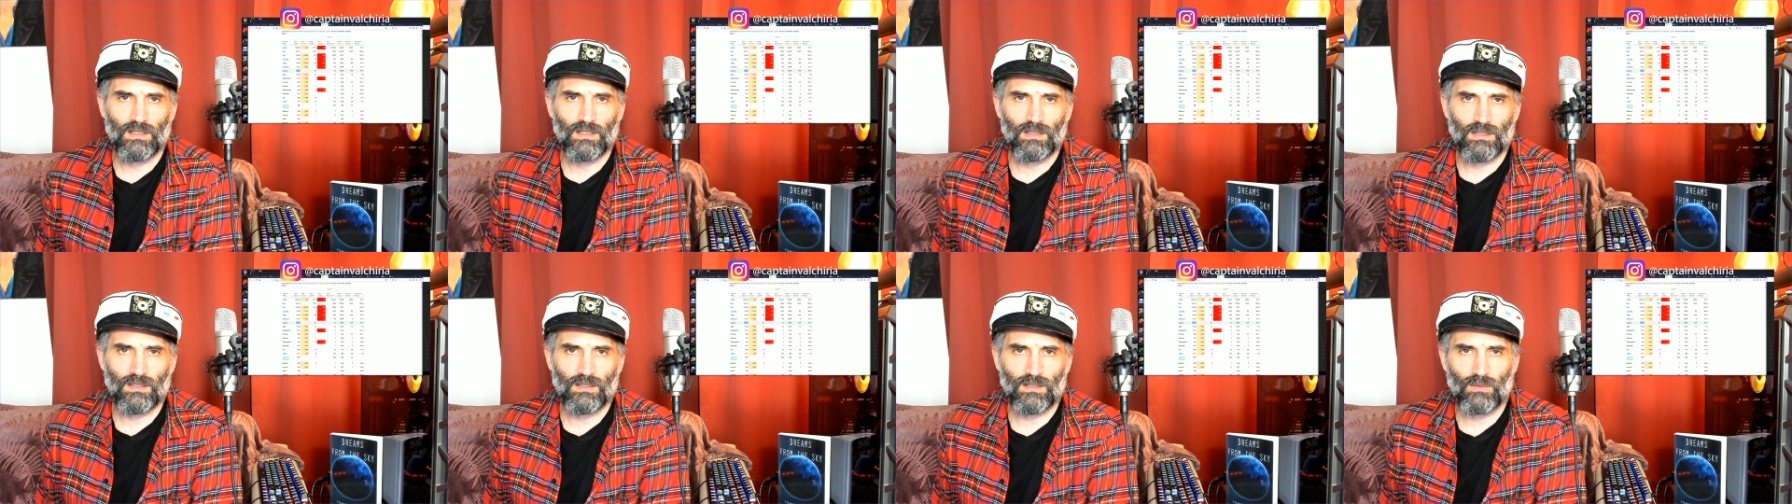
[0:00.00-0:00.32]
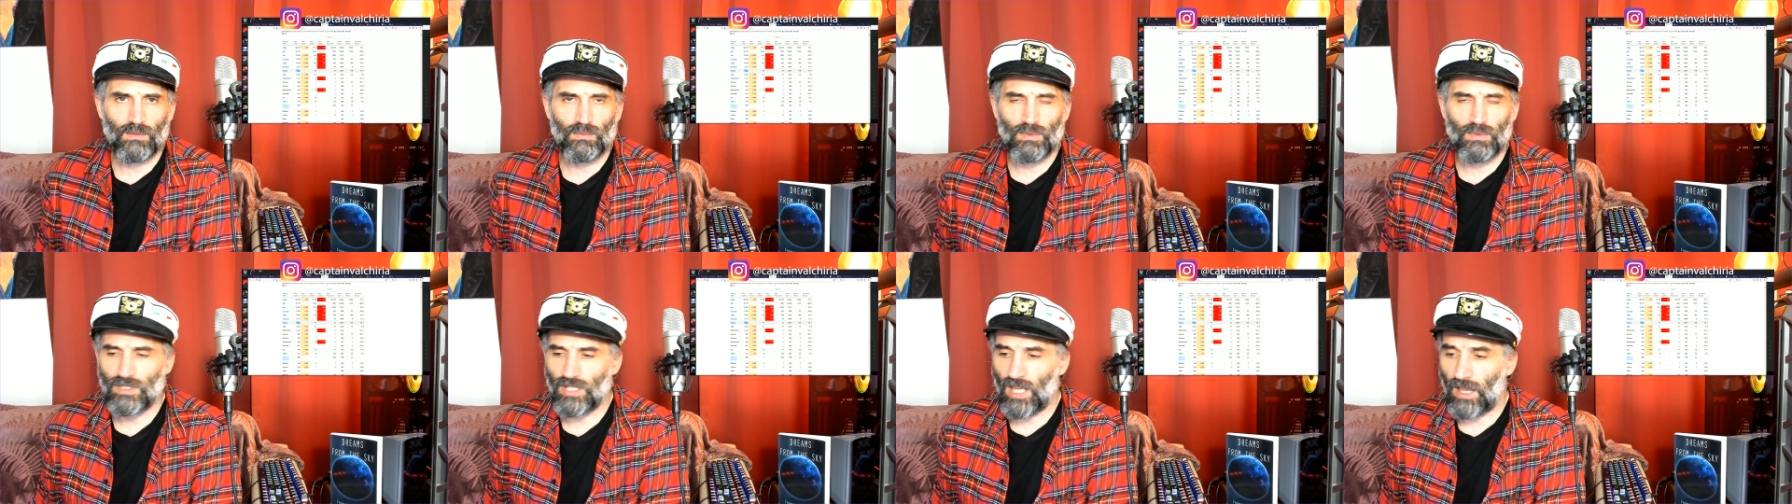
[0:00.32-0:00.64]
you
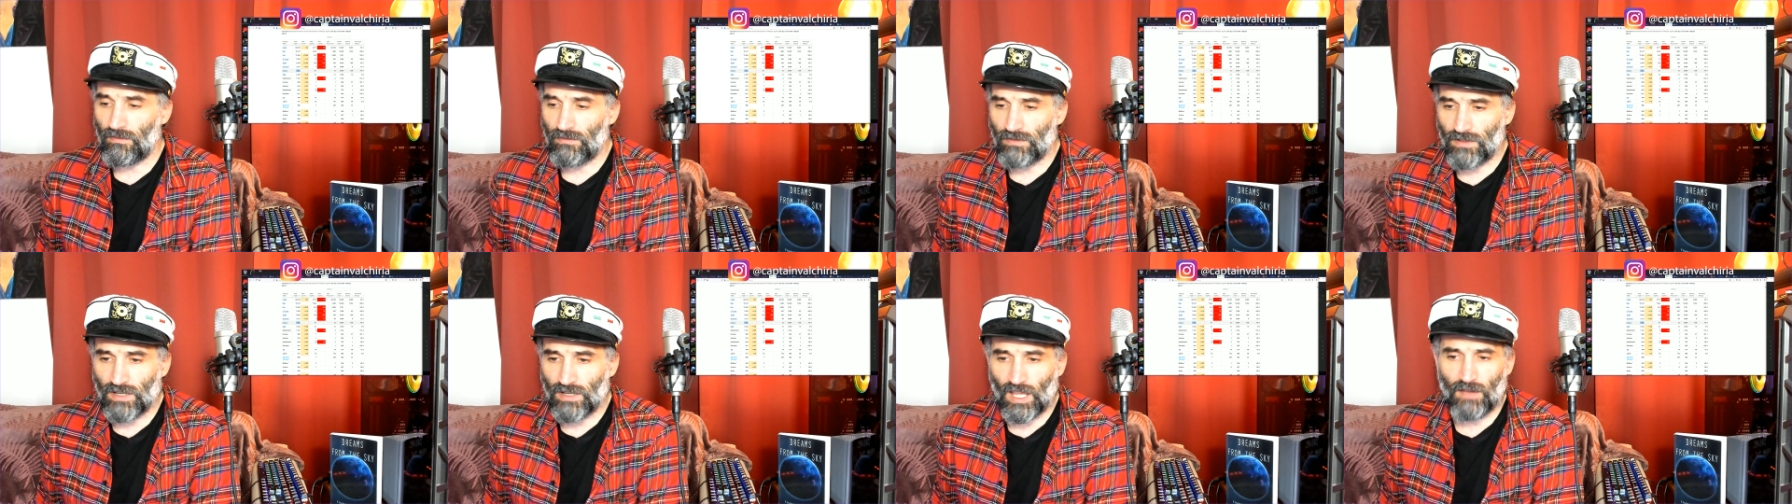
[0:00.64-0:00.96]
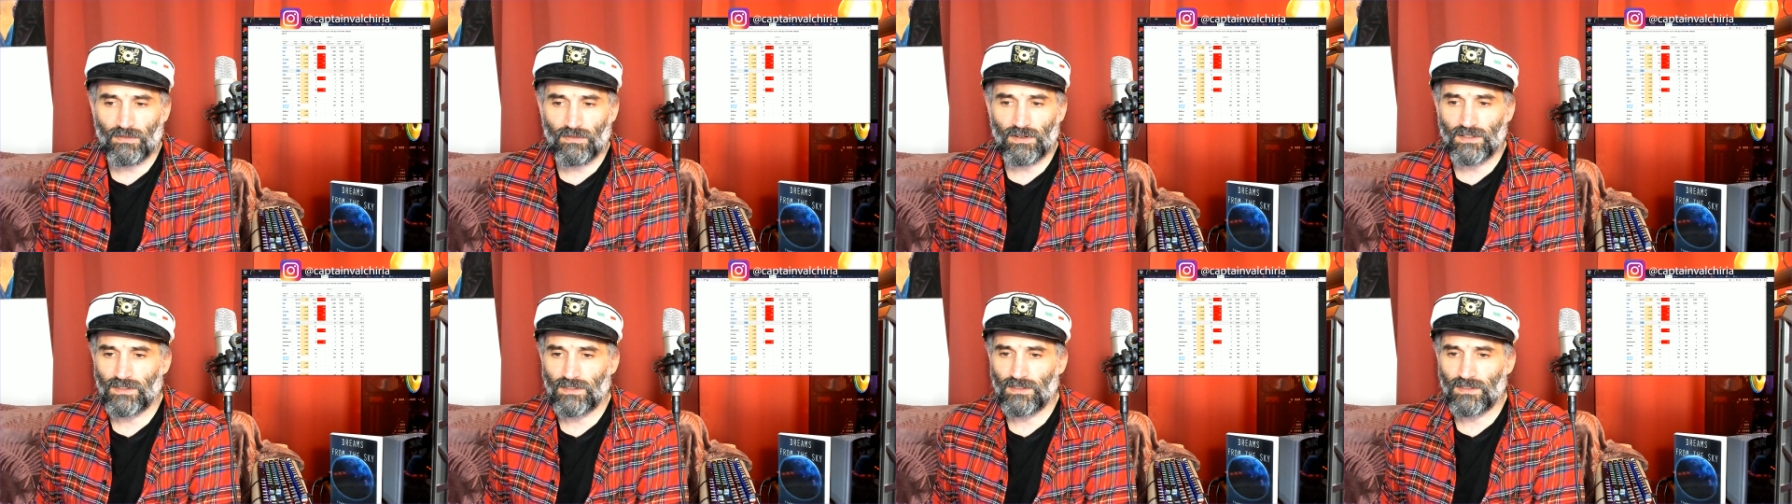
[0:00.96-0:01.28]
know, which I've
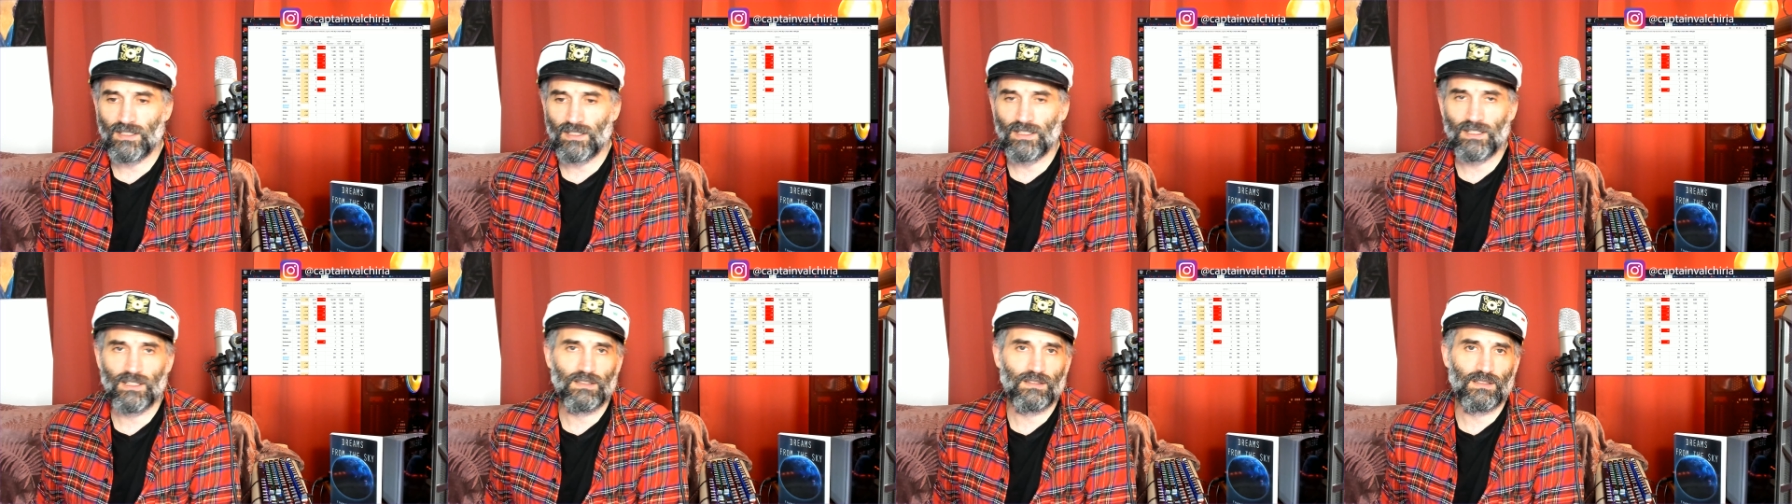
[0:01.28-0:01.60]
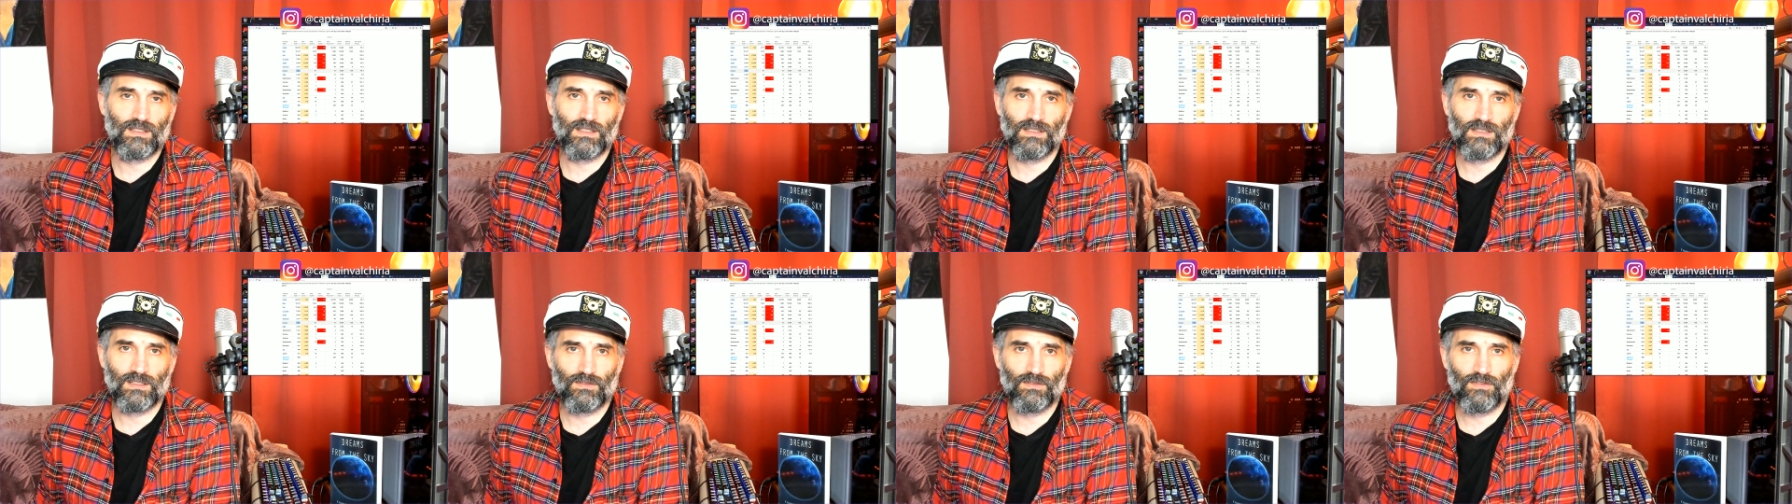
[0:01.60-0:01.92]
never seen it
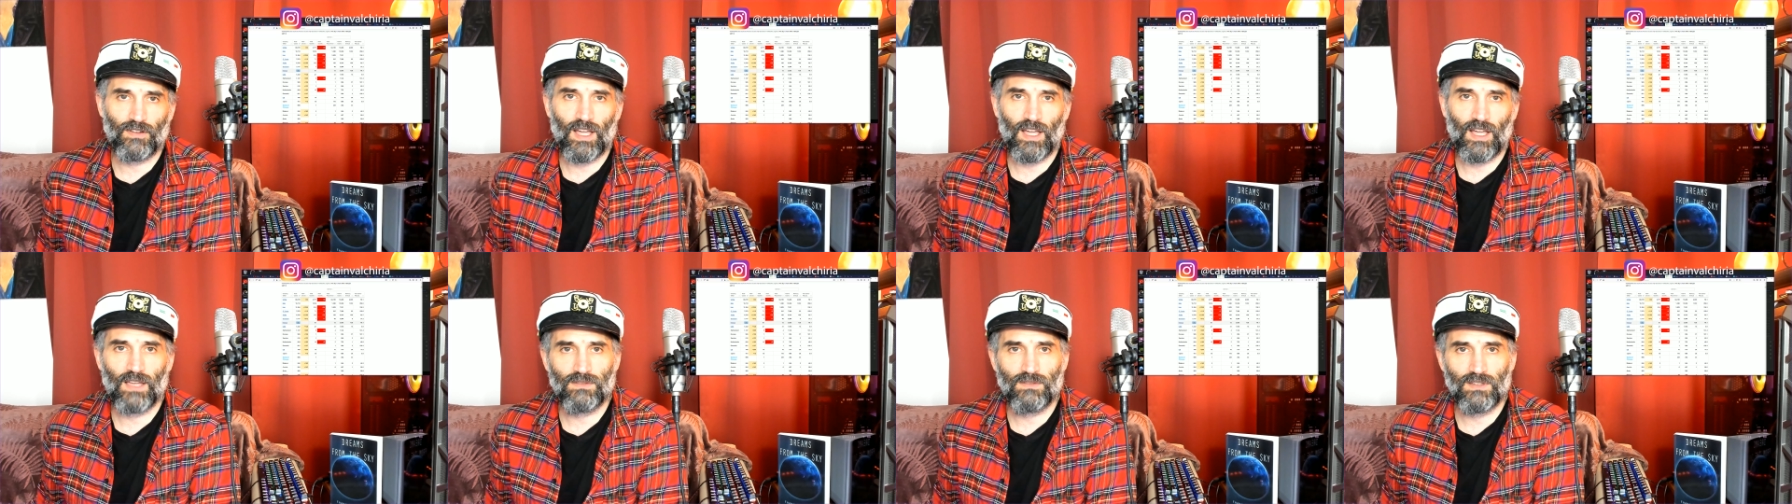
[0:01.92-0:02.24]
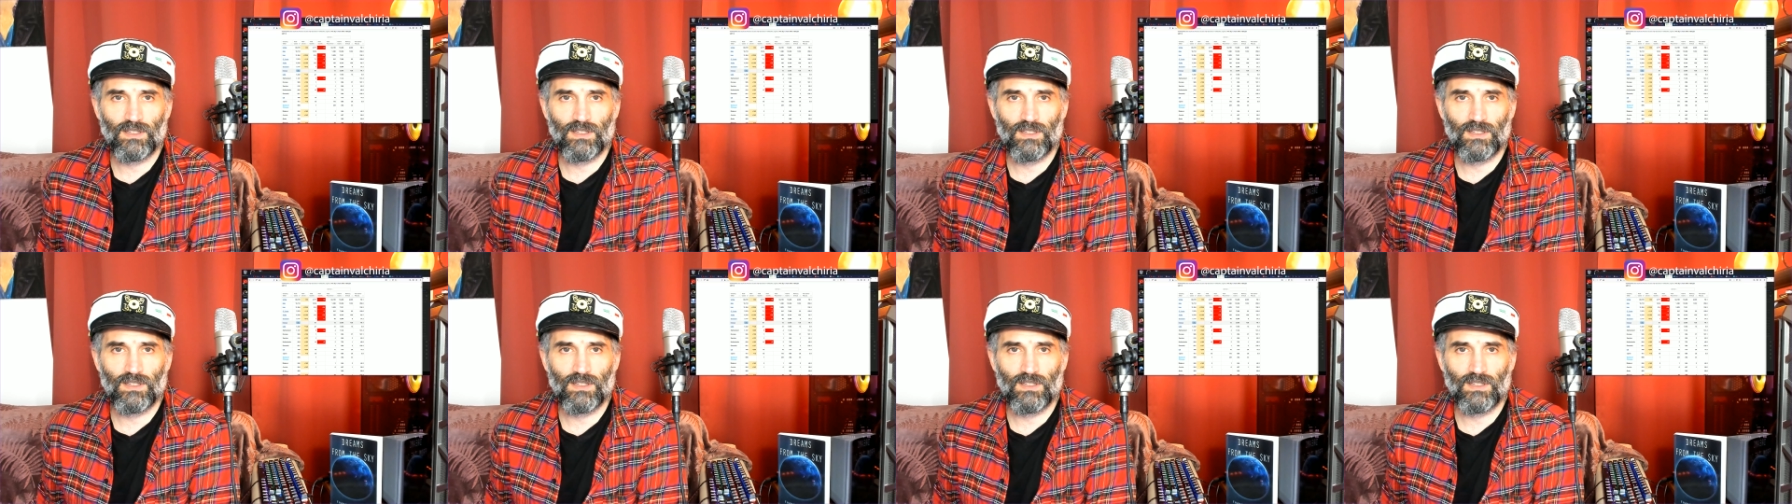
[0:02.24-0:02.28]
in the five